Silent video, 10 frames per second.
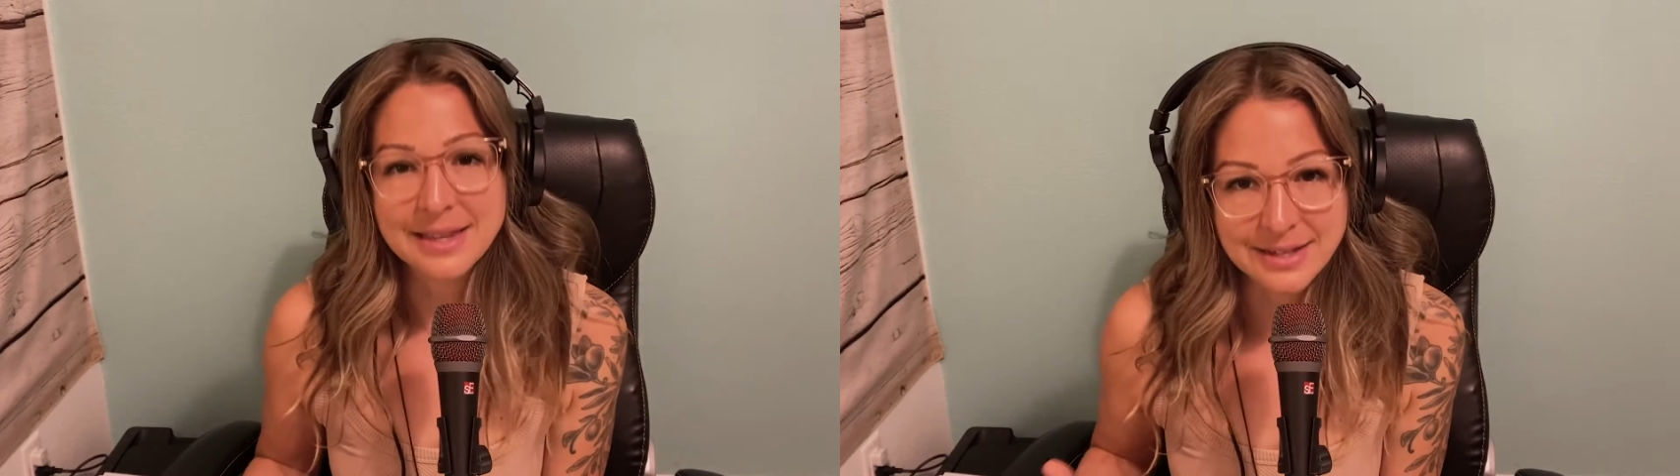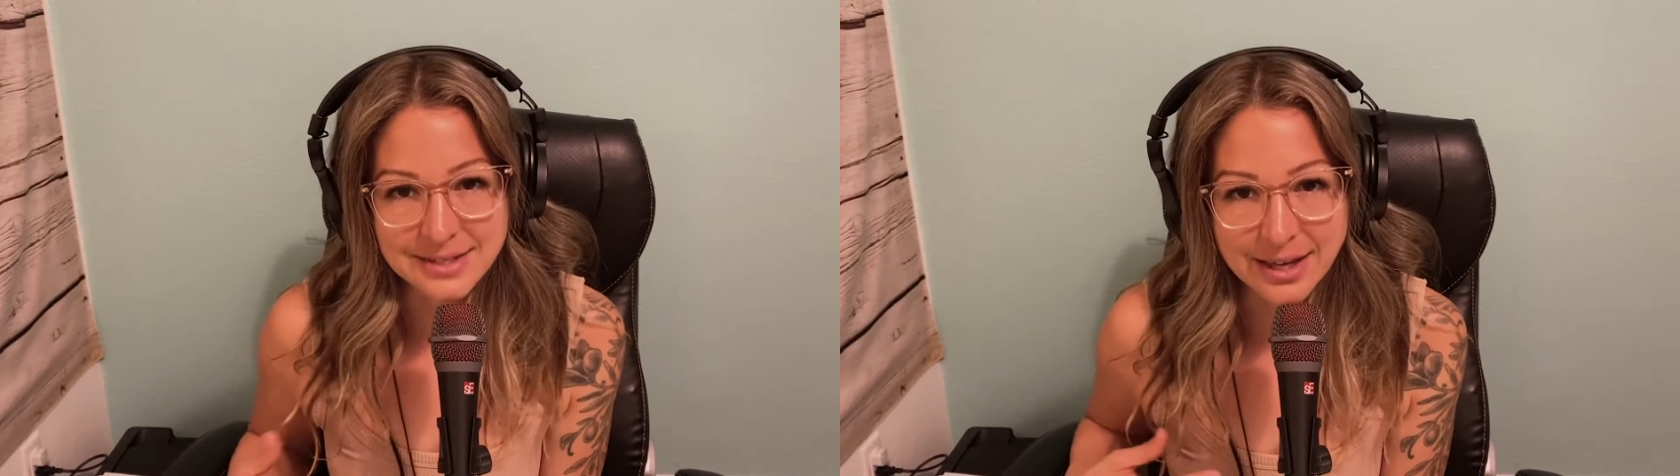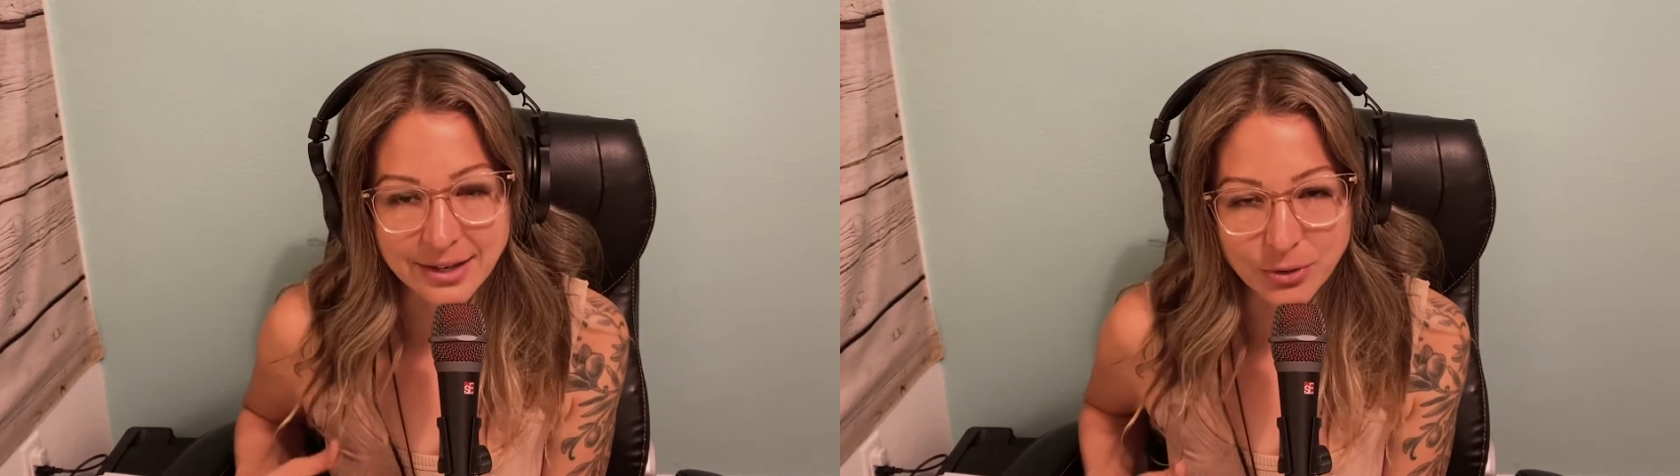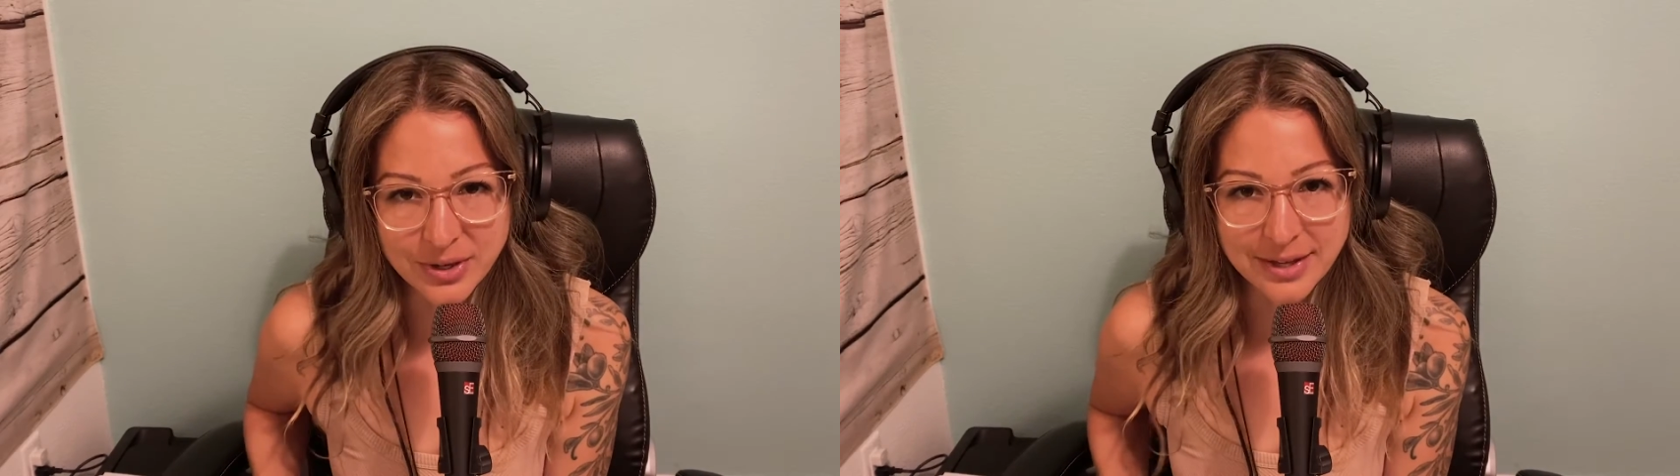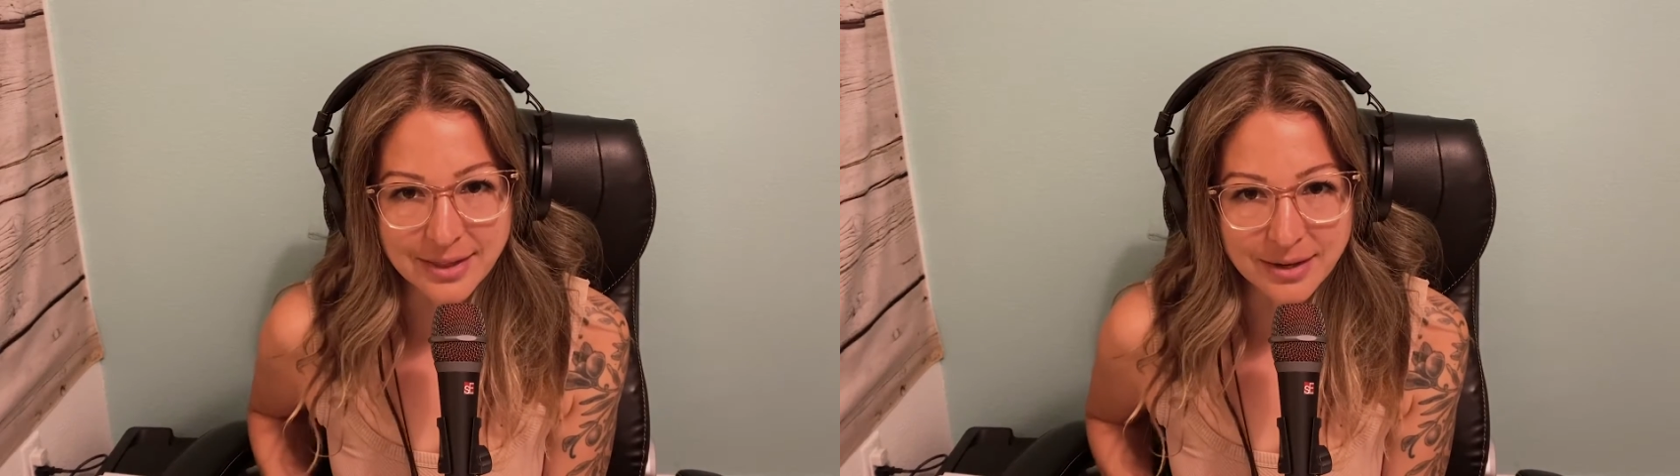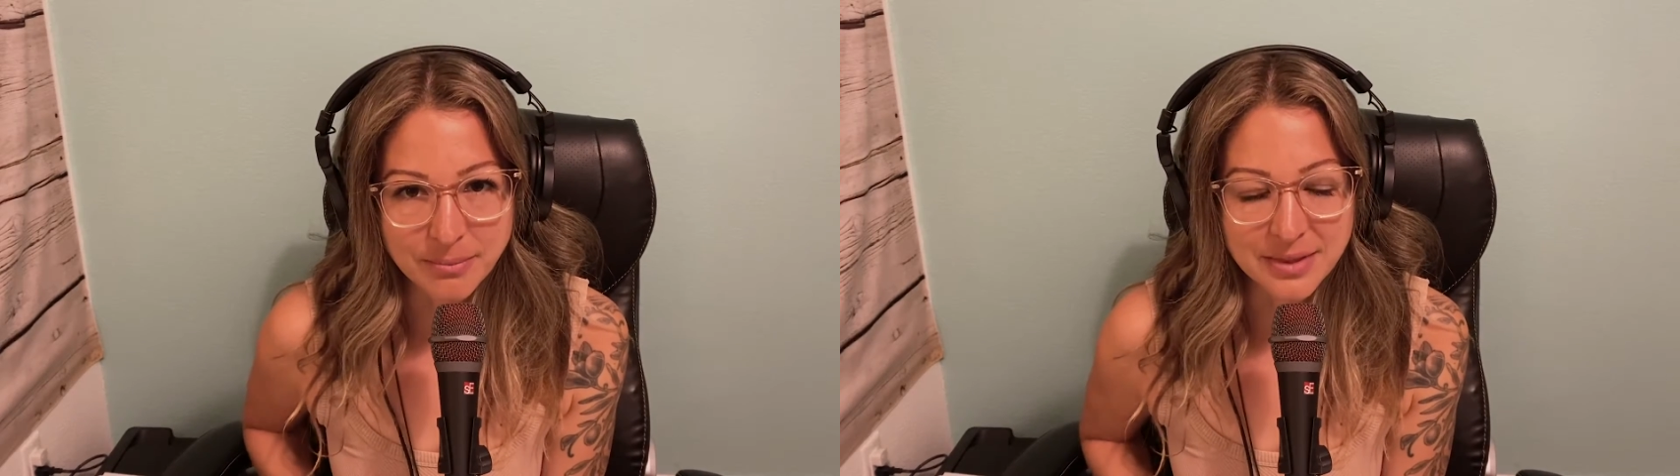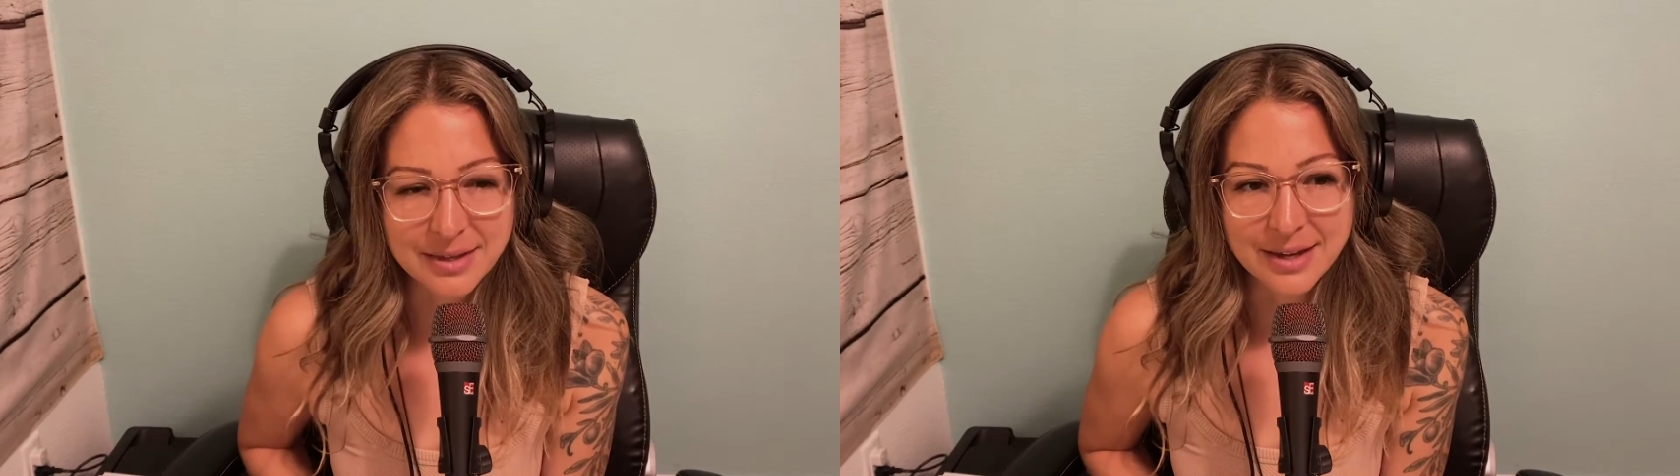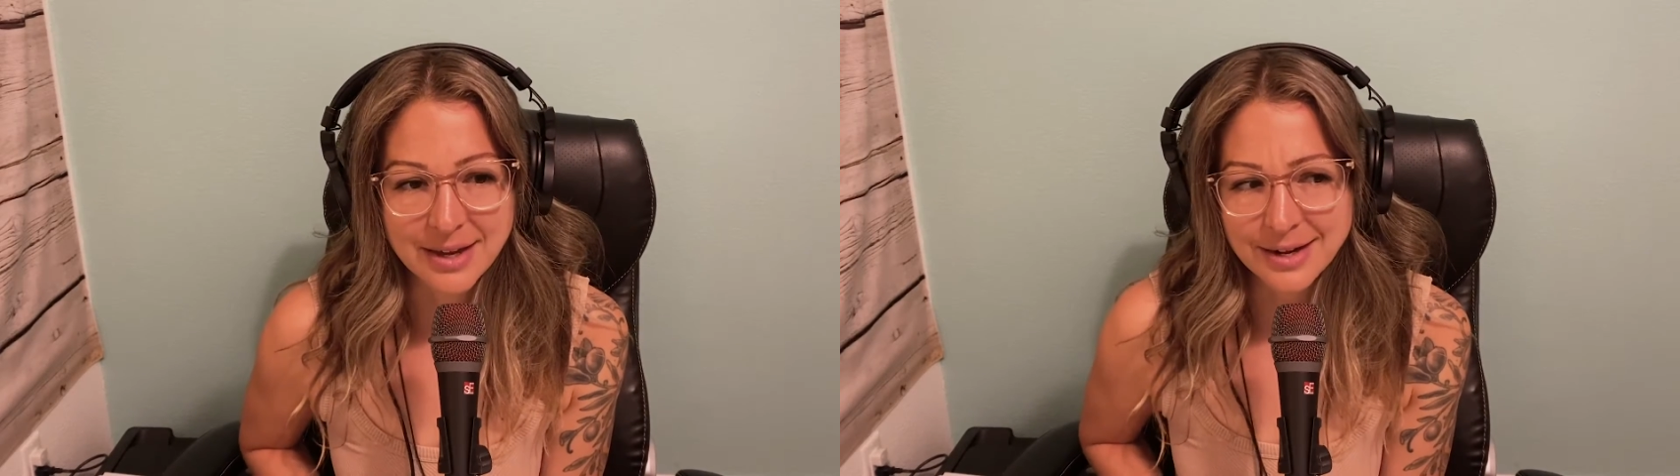things that create that empathy.